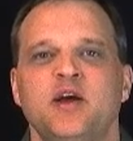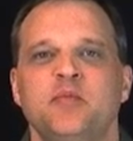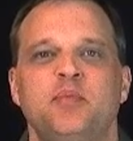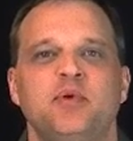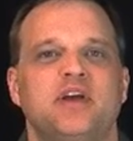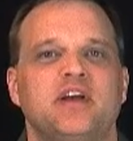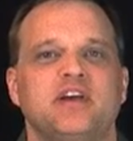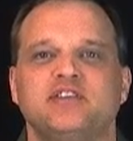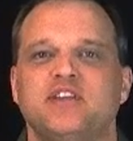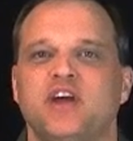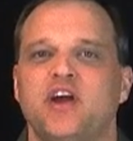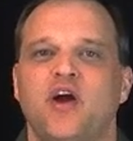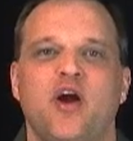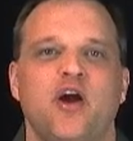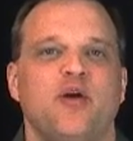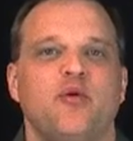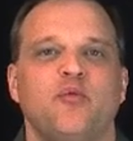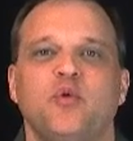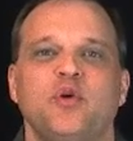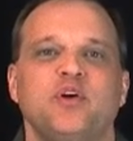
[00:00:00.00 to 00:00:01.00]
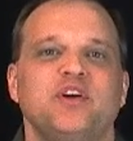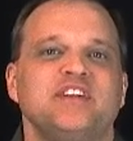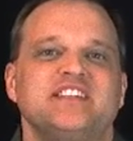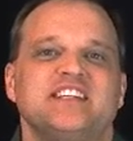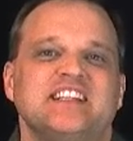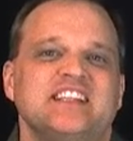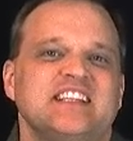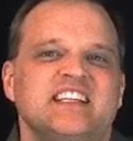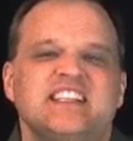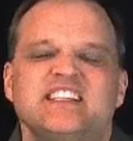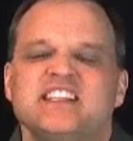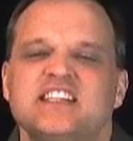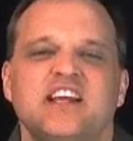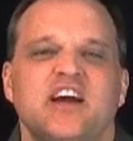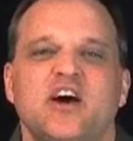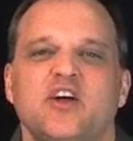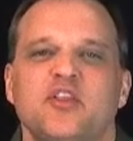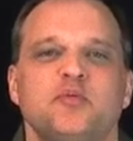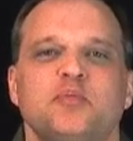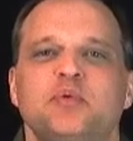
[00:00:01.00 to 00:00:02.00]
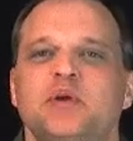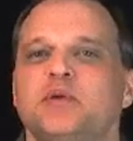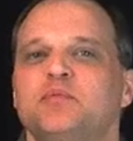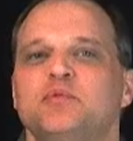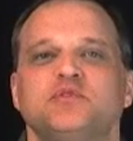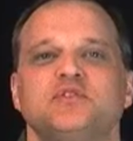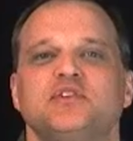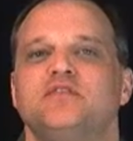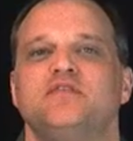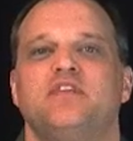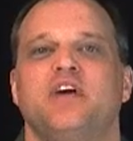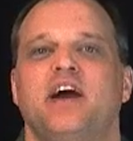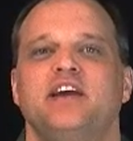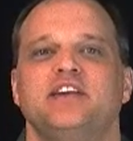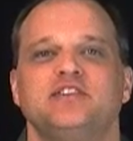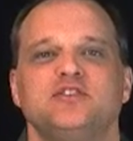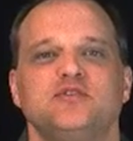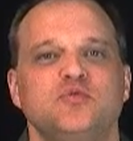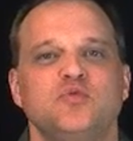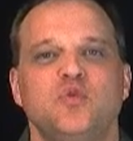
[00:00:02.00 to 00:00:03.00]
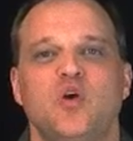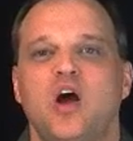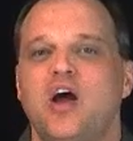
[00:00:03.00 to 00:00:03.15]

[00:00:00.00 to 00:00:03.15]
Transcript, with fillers: Because they aren't willing to listen to other people's advice.